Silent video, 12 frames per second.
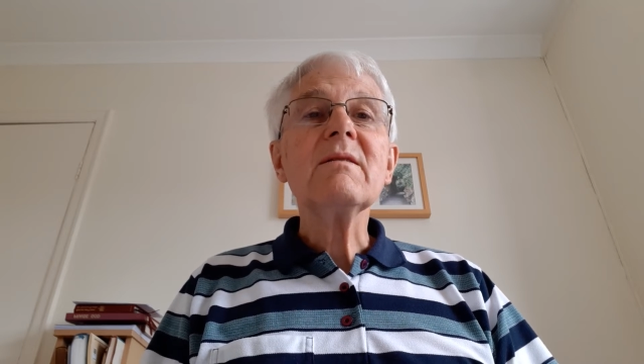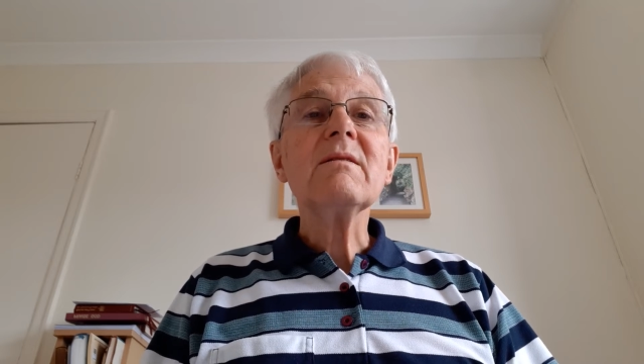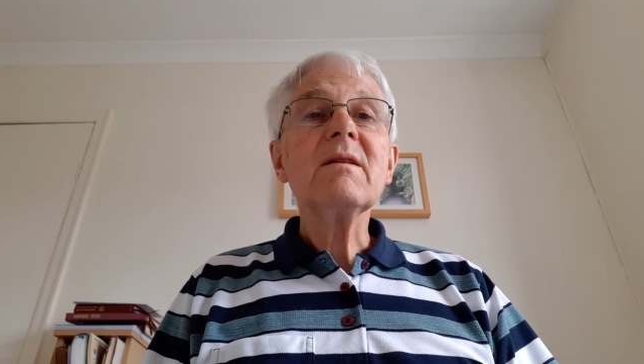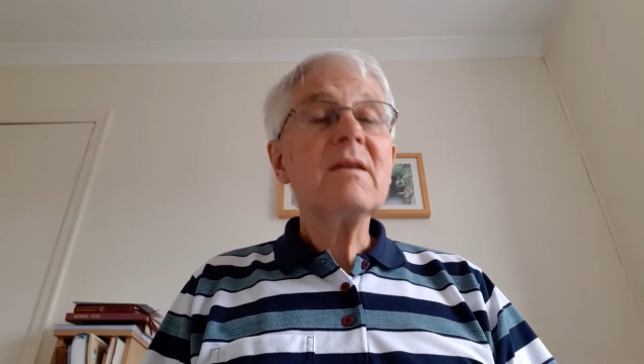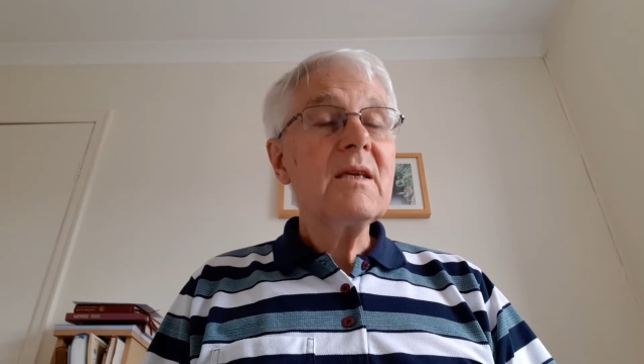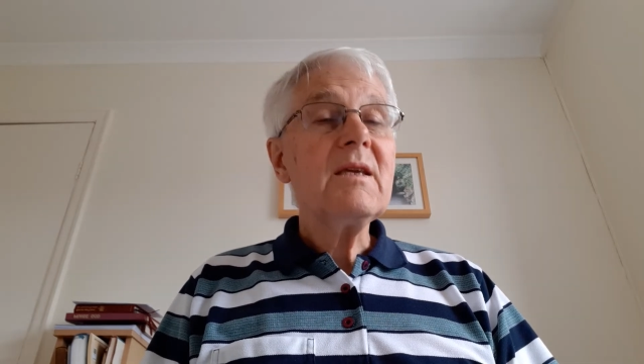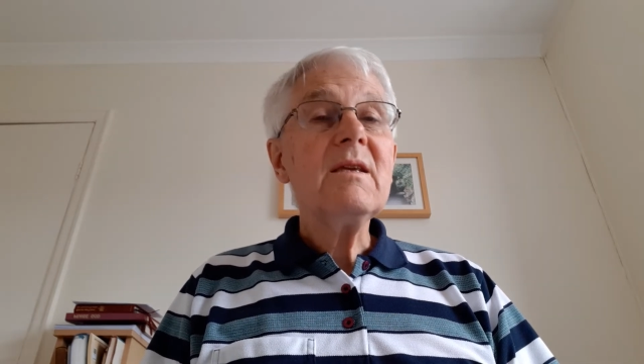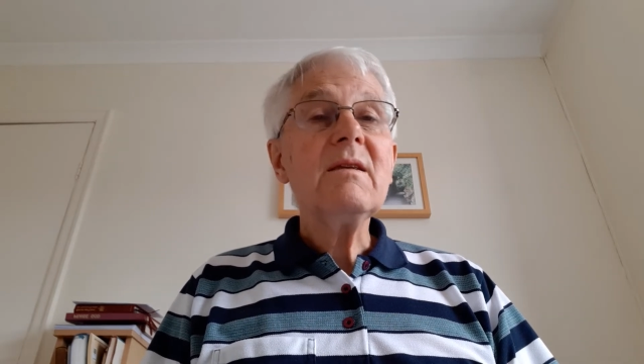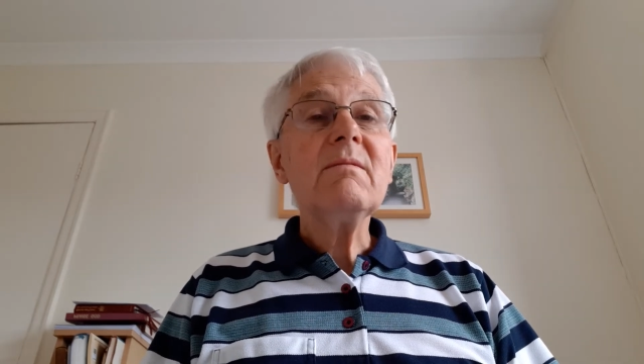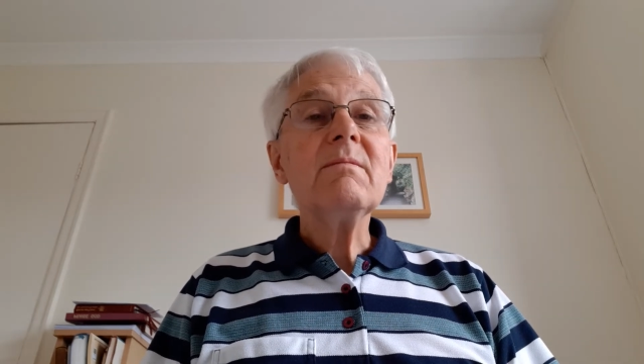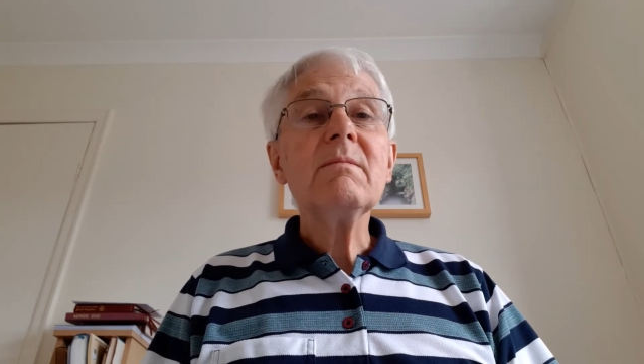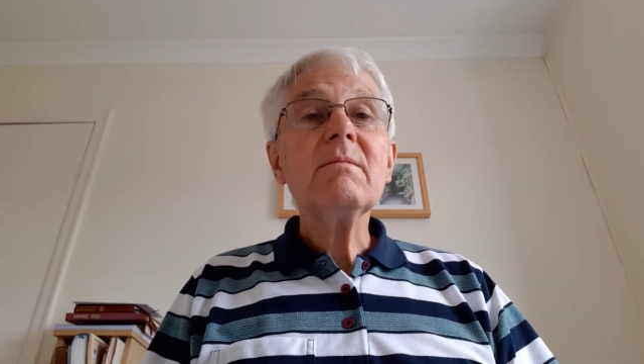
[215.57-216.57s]
that
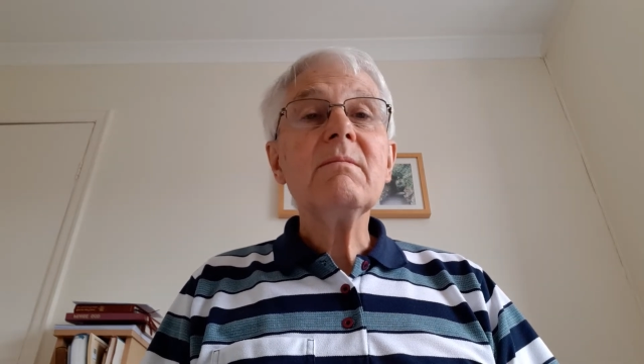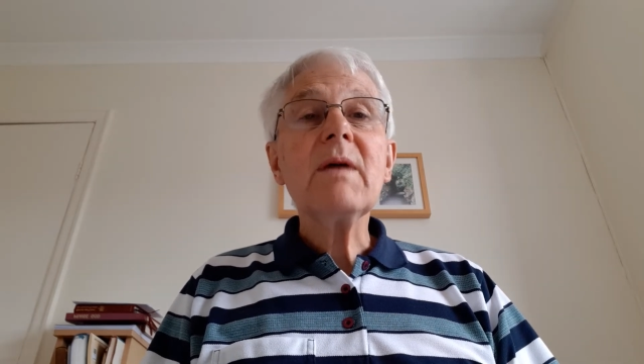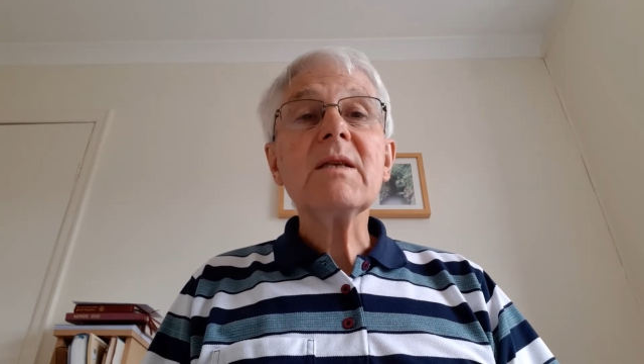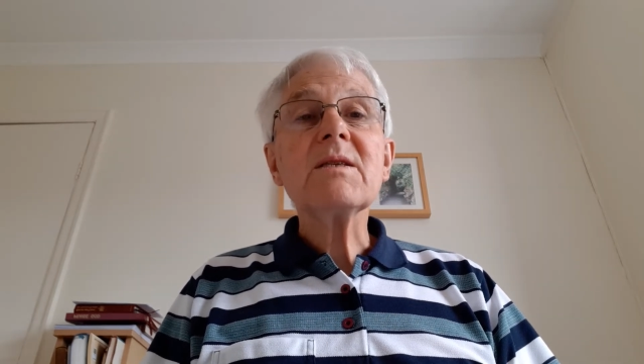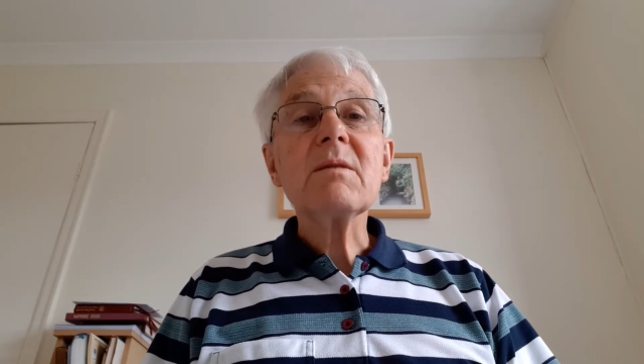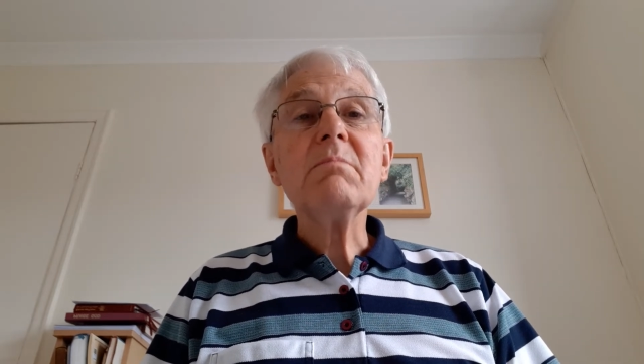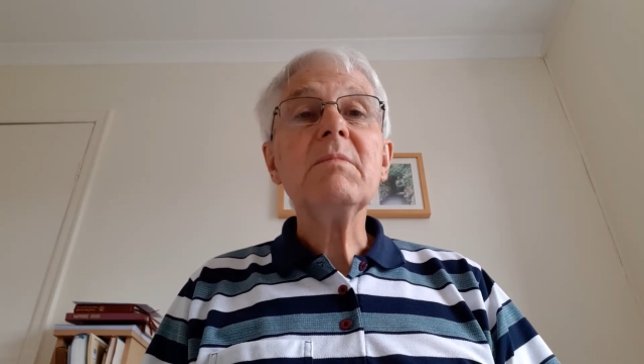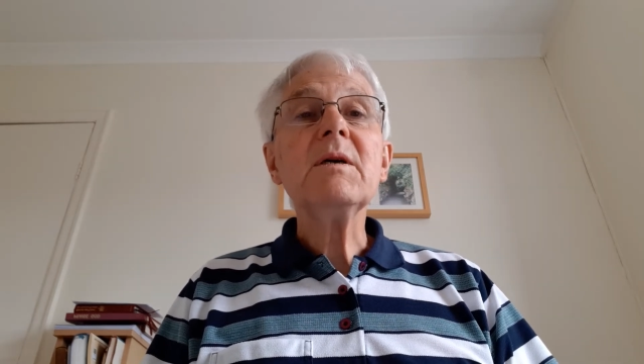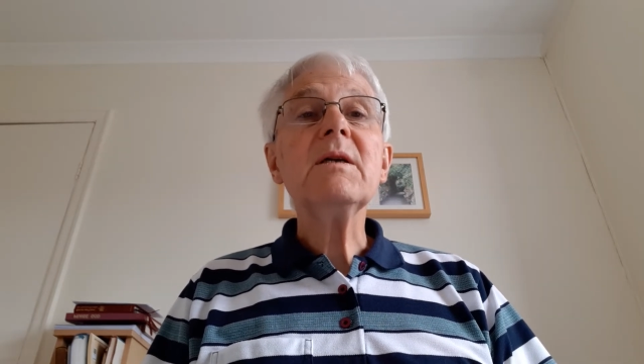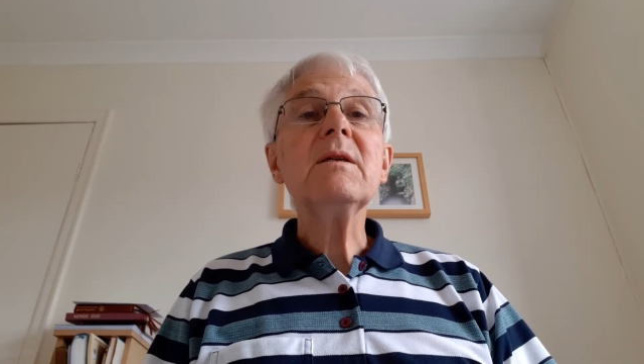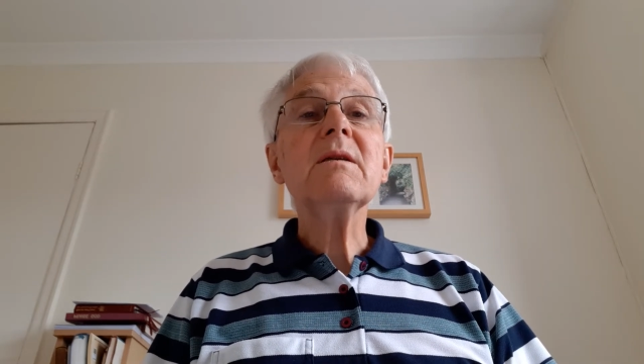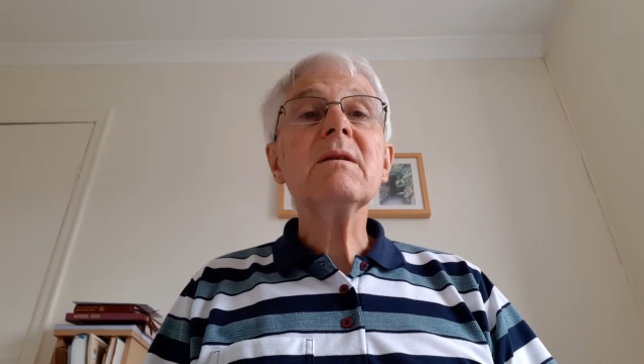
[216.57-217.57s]
he made some
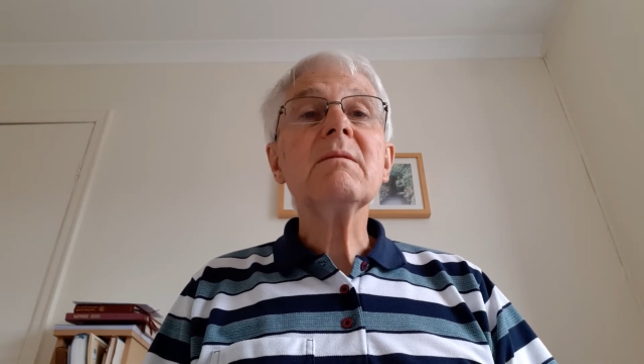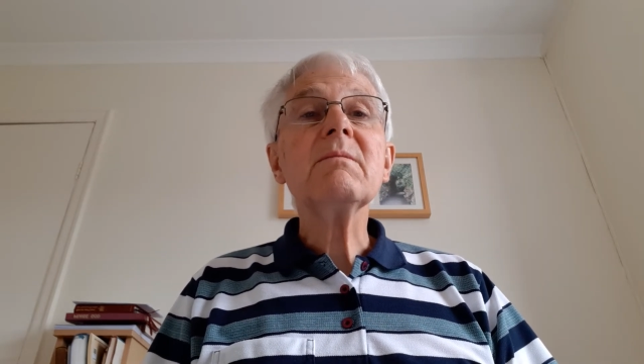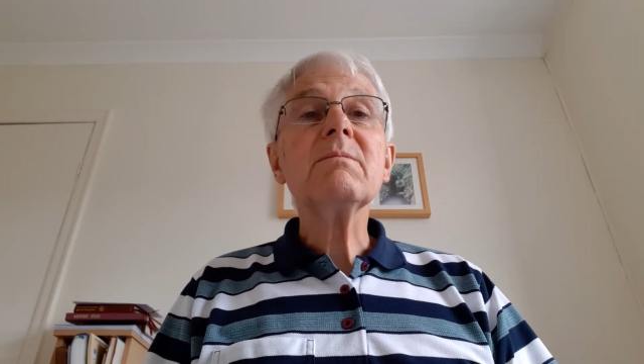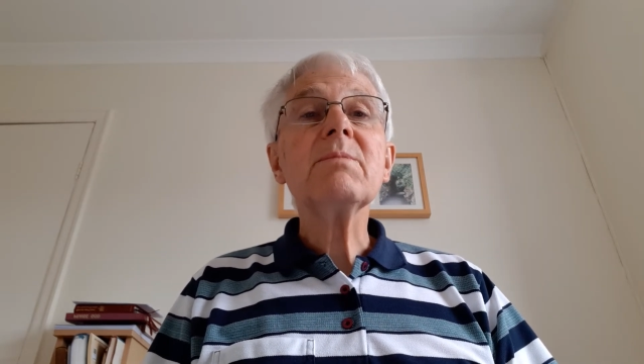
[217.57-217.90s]
mud and